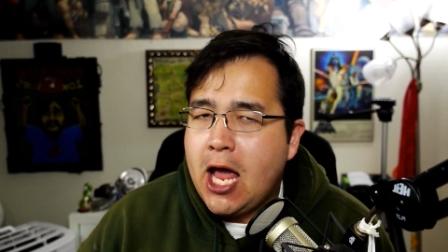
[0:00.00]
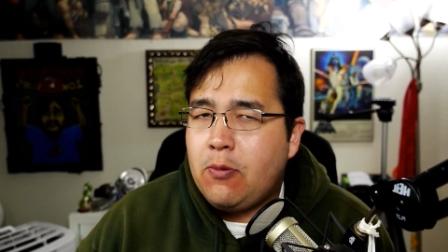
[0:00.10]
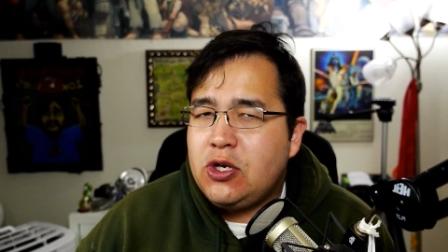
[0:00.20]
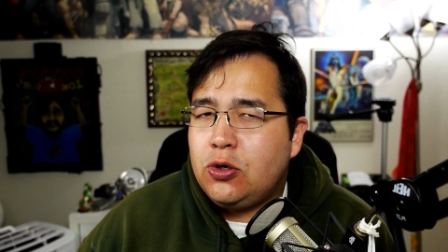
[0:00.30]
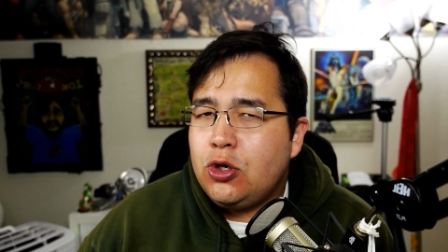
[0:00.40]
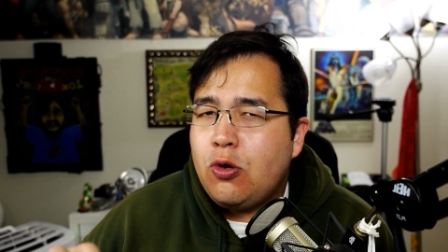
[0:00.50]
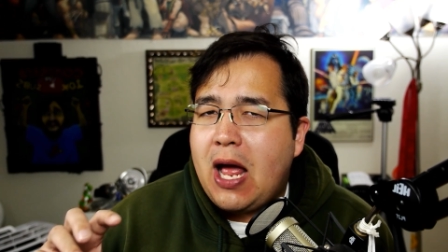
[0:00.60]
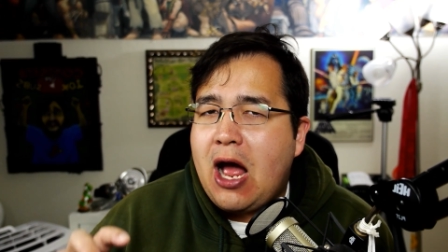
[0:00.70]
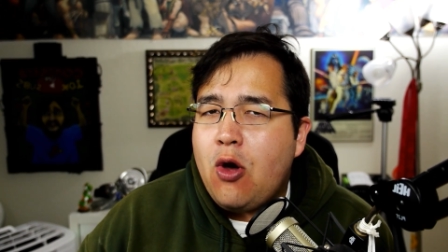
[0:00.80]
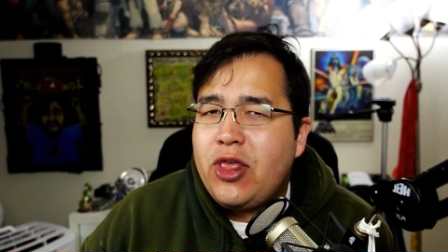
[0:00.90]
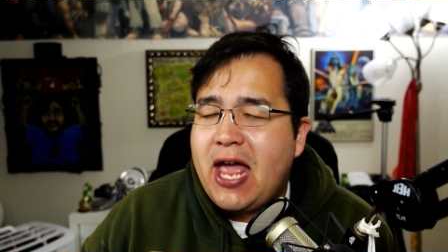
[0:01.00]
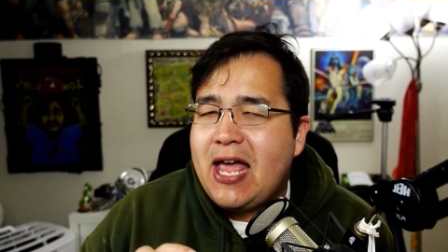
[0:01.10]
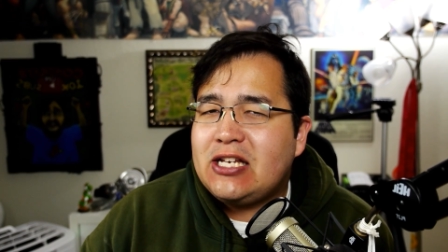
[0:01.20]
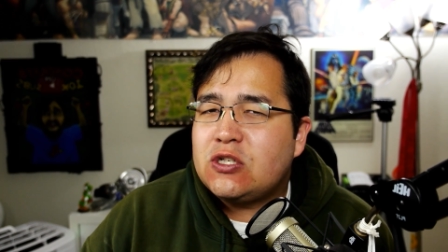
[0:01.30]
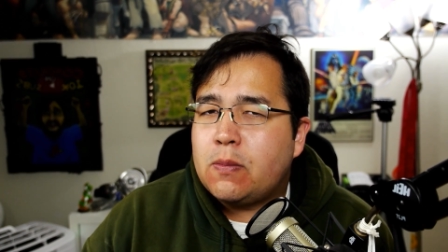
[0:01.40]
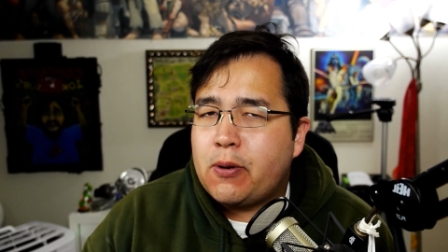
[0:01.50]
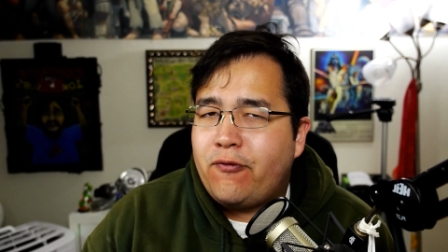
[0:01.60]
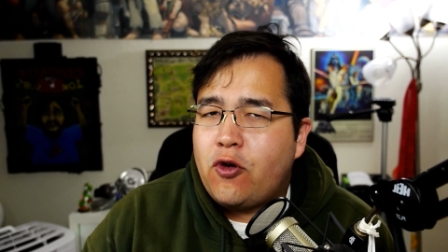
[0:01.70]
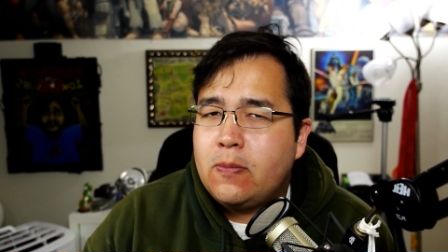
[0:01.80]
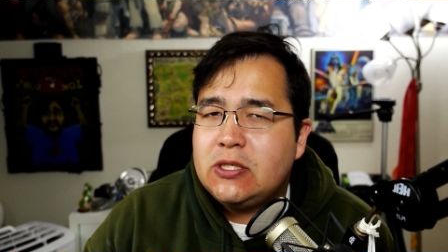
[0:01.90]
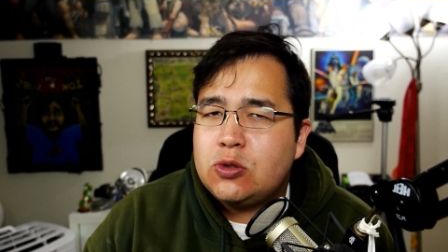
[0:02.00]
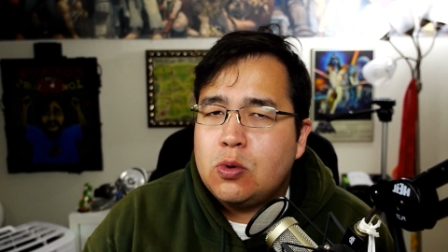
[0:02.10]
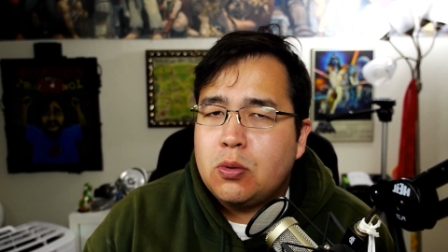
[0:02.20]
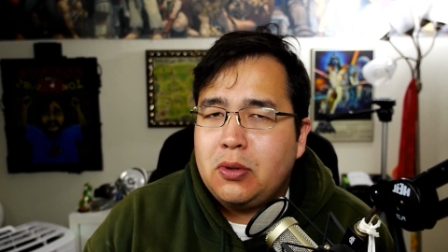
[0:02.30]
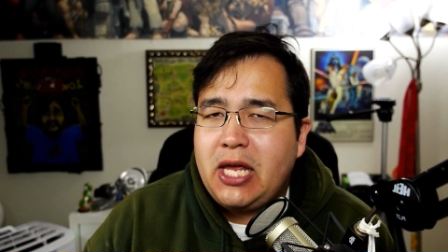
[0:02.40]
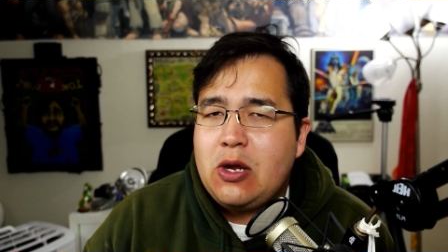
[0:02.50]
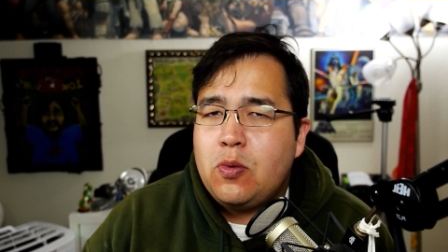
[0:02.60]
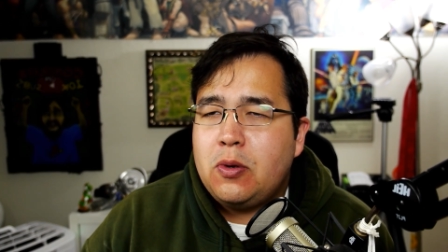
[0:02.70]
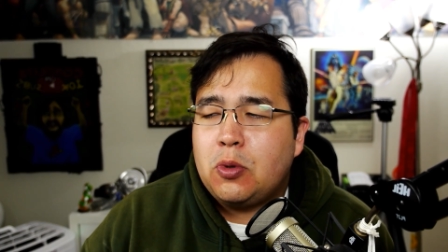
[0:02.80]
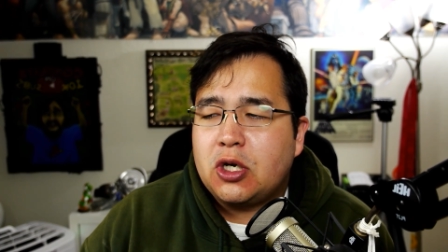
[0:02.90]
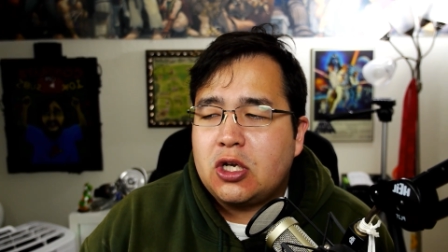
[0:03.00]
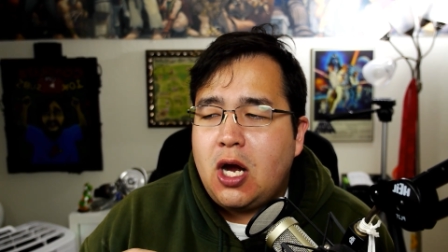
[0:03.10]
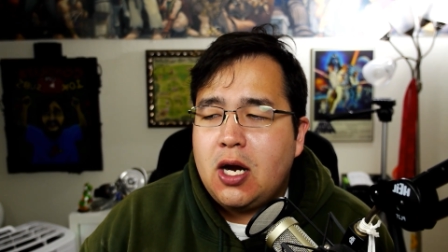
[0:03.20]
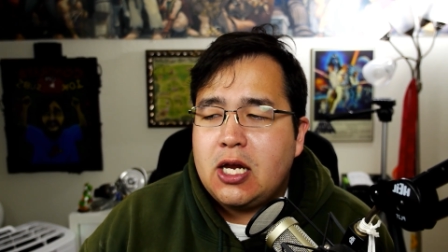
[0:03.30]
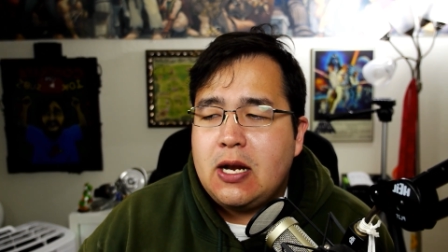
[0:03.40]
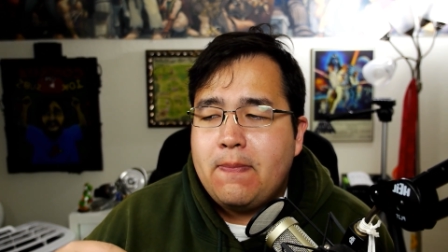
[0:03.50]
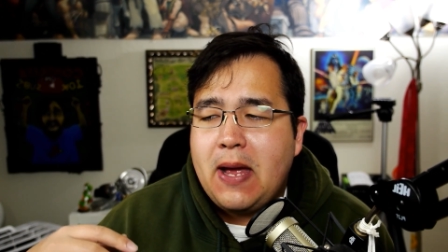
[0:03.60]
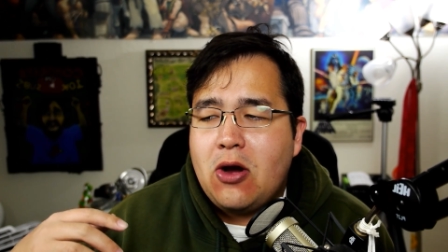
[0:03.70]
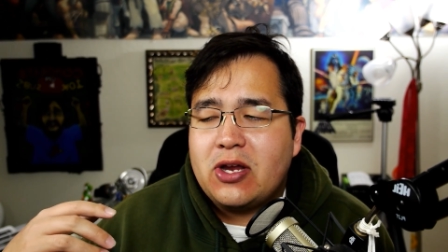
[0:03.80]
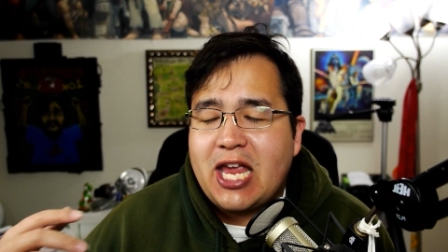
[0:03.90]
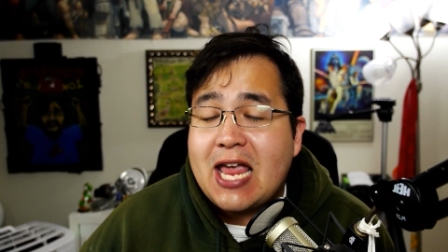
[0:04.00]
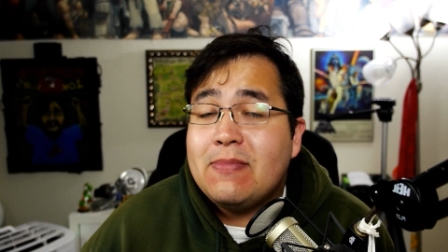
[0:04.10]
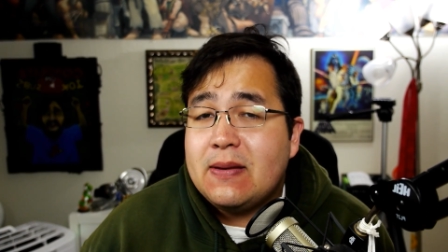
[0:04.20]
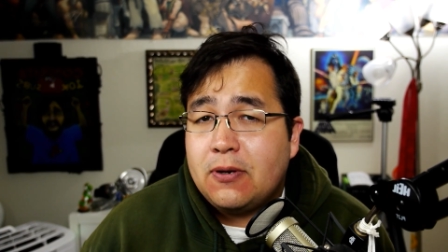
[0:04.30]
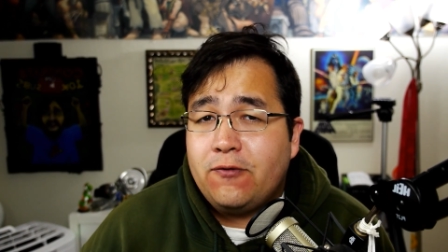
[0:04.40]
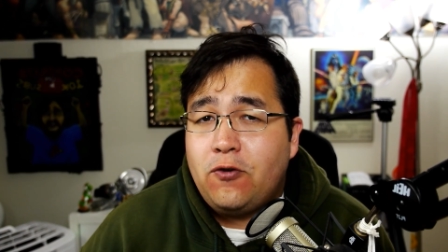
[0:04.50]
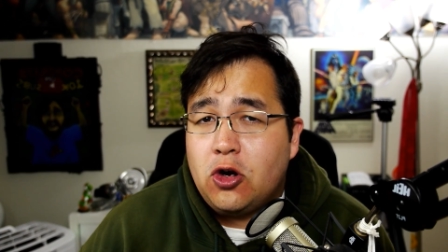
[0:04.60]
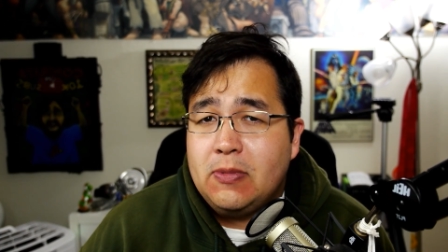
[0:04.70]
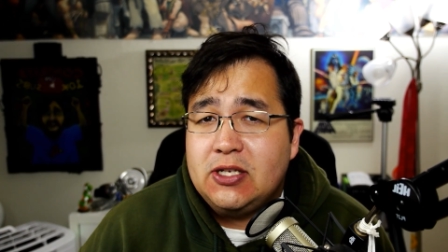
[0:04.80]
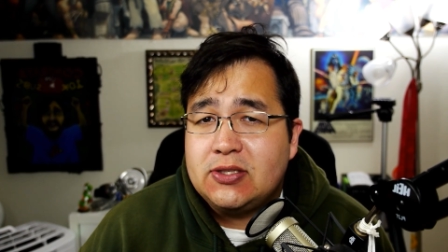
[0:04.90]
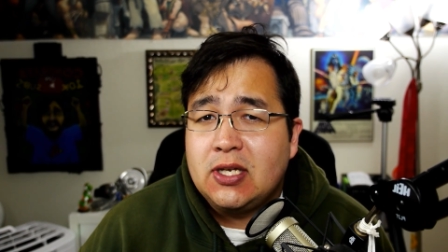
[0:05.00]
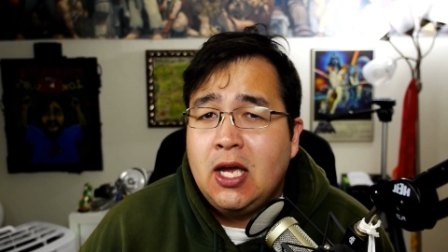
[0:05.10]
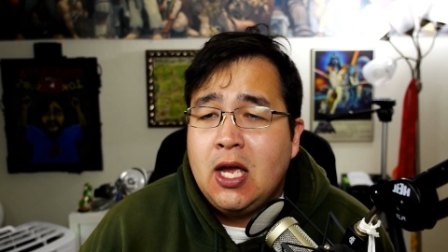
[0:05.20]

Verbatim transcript: We don't know how that extra performance will relate when we're talking about gaming performance.